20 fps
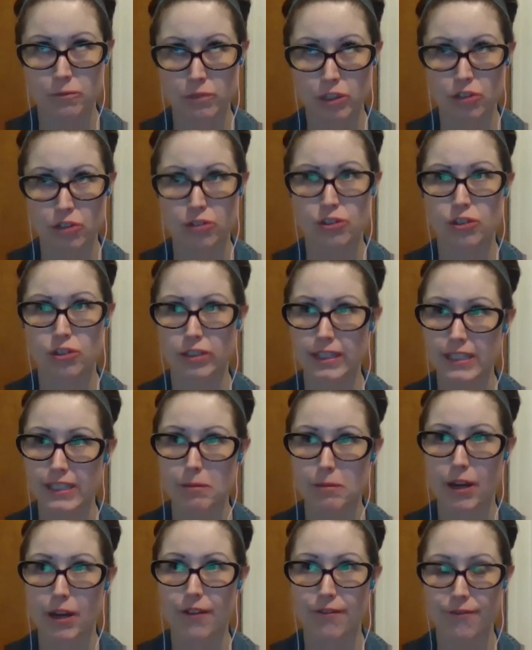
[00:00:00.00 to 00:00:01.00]
Usually it's
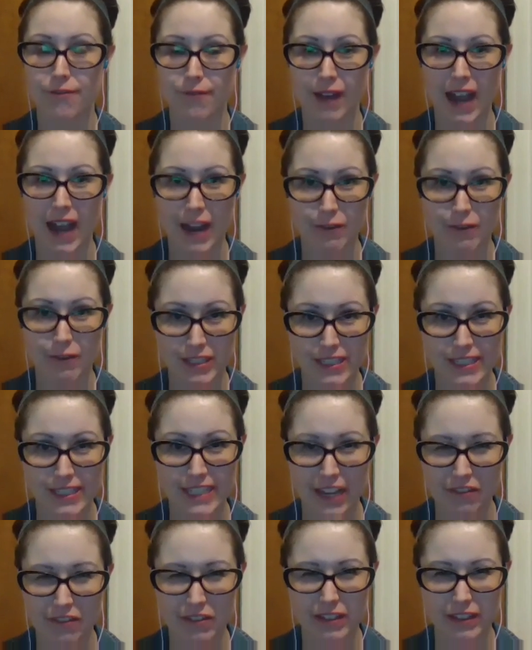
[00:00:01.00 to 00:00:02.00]
about 5 to
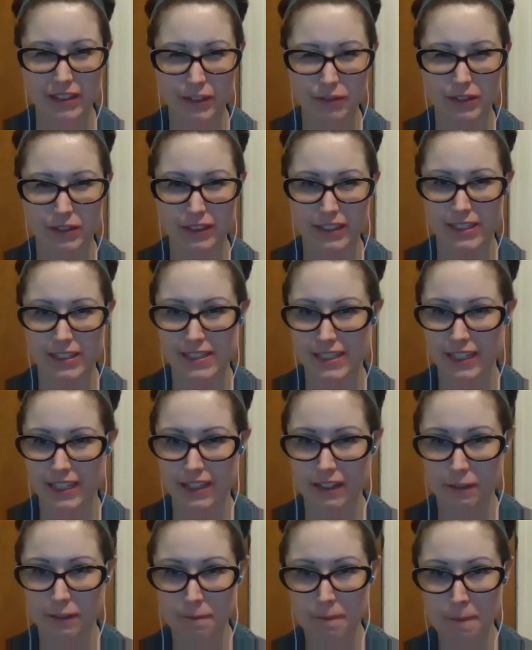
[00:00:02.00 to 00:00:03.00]
7 they're really
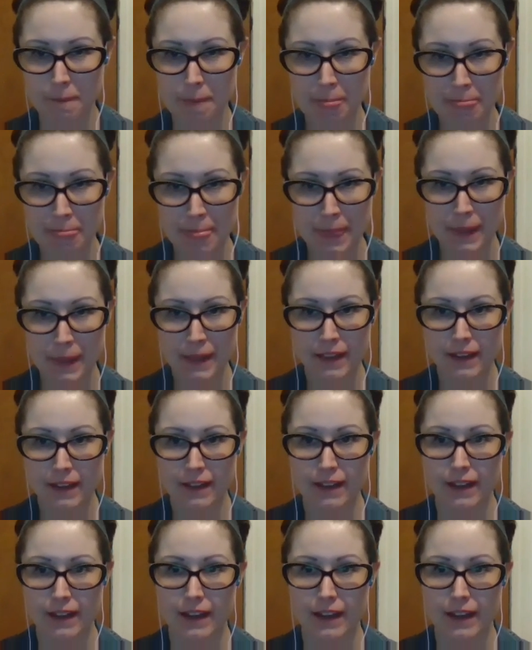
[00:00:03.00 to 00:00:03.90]
seeing. Okay.